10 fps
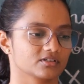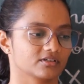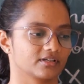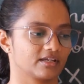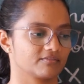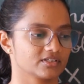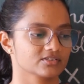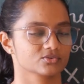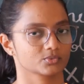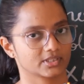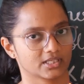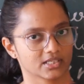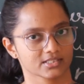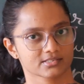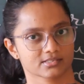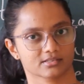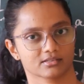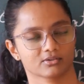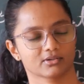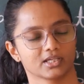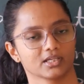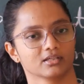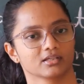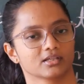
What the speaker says: a heavy suitcase, okay,